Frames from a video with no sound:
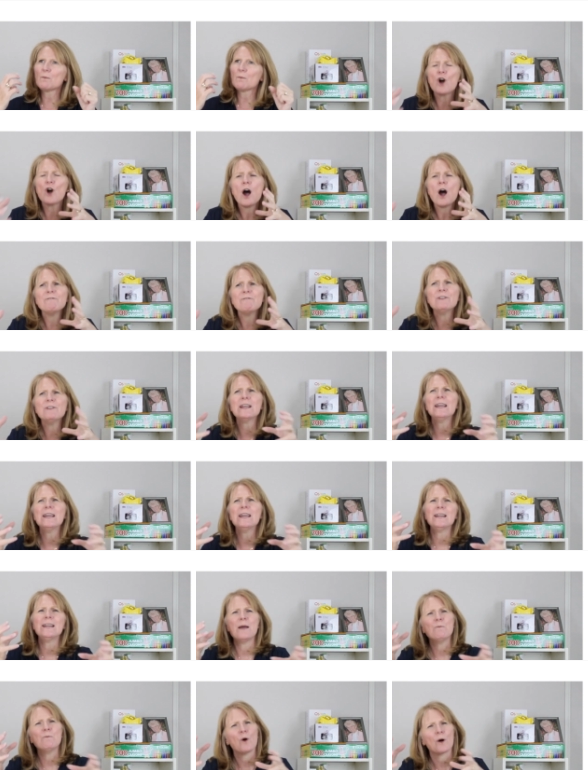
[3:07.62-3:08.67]

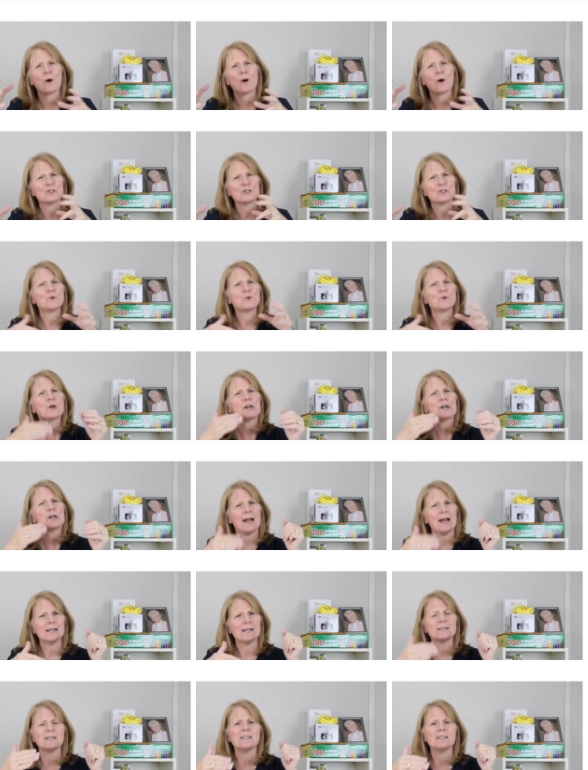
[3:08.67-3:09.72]
confident and more mature
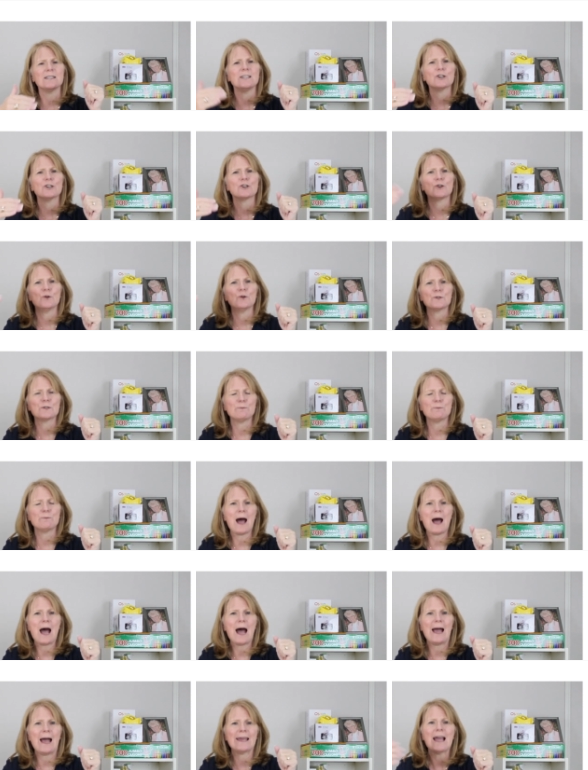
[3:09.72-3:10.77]
as the year goes
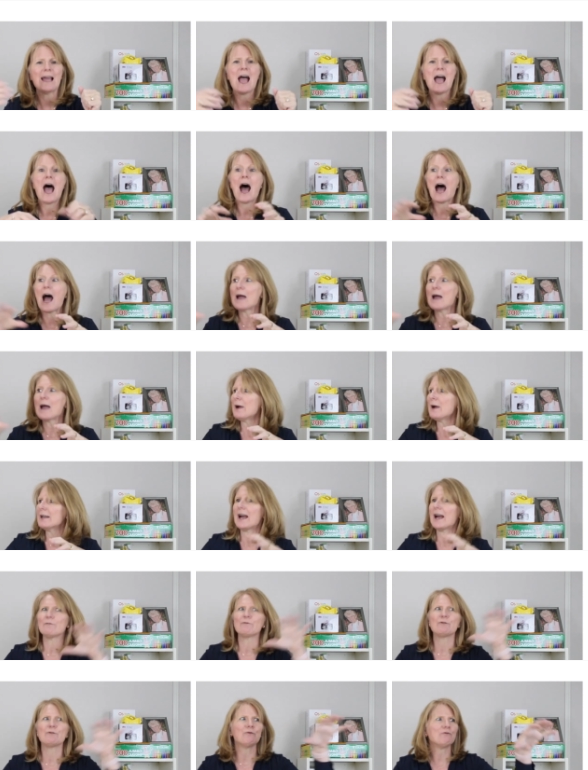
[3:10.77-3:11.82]
by, I might have